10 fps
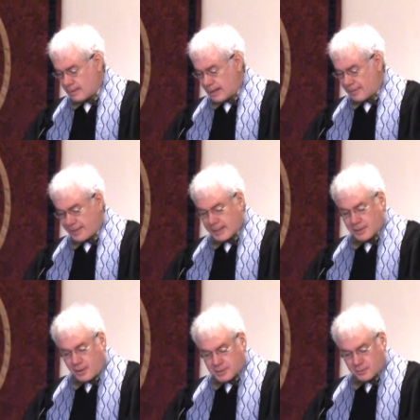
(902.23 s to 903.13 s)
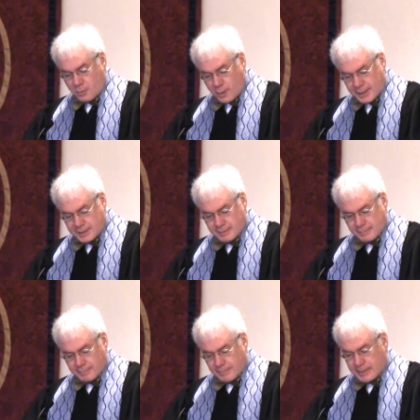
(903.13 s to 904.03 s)
I think it also quite
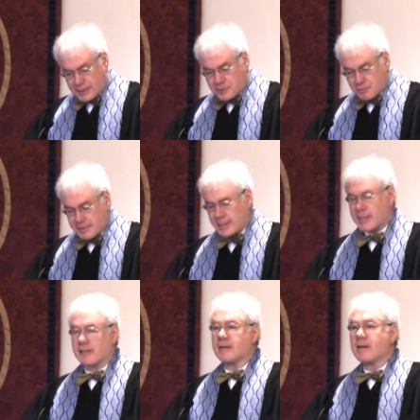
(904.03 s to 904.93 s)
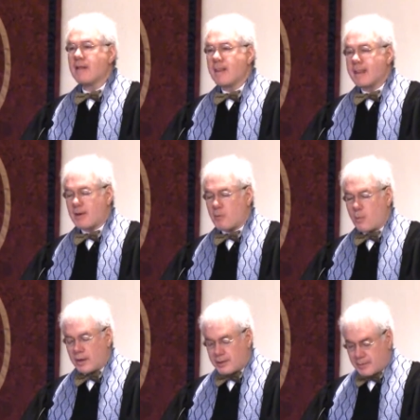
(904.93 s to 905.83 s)
intriguing
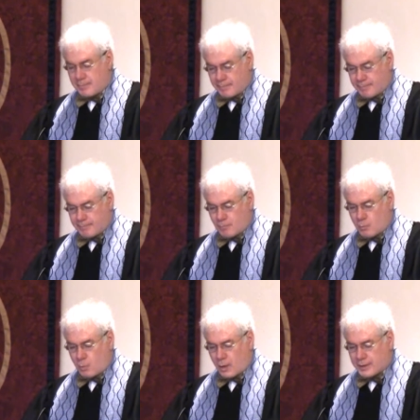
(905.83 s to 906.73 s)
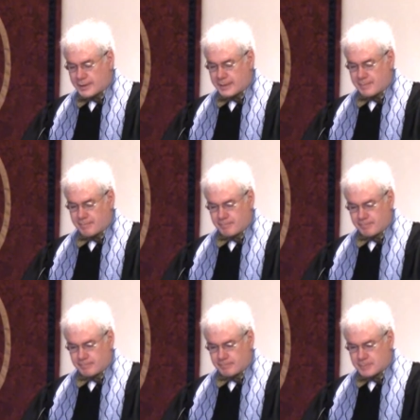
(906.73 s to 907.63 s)
that one of the, one of the
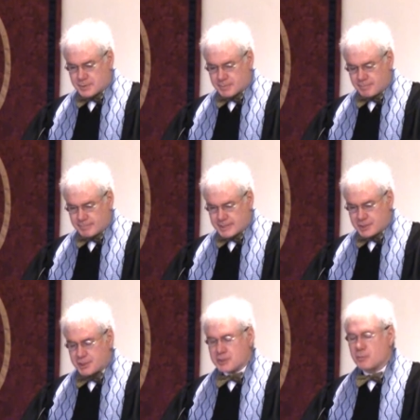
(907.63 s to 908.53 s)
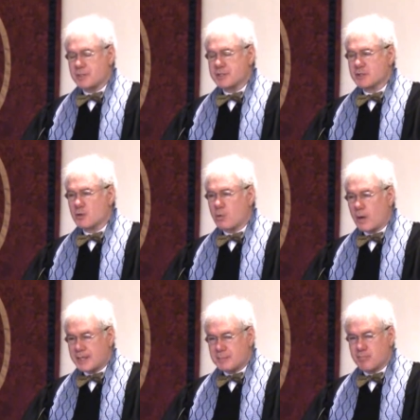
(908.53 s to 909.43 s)
dishes which is
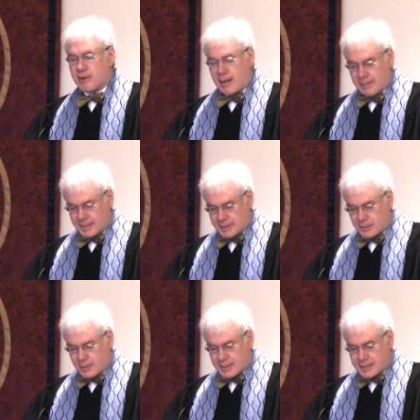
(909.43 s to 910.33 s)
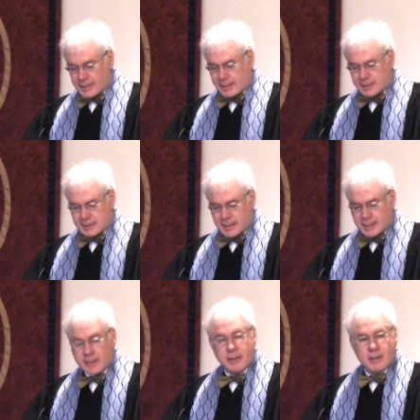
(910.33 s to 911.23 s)
quite prominent on a day like
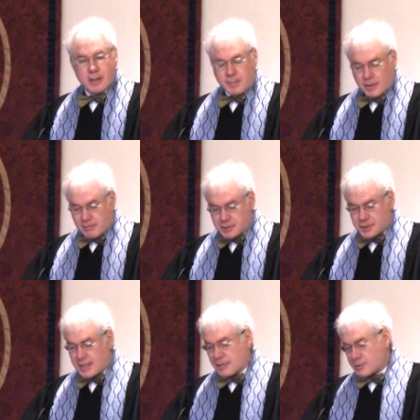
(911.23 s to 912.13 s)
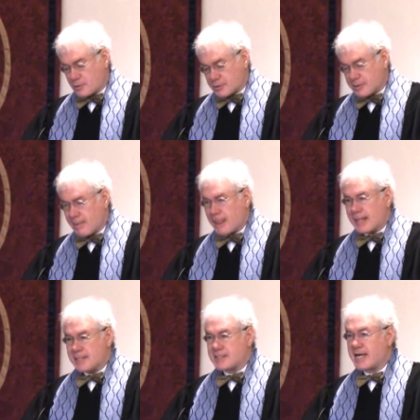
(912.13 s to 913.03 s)
today among Christian households
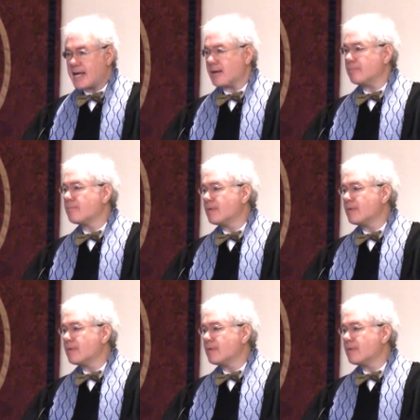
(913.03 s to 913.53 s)
is ham,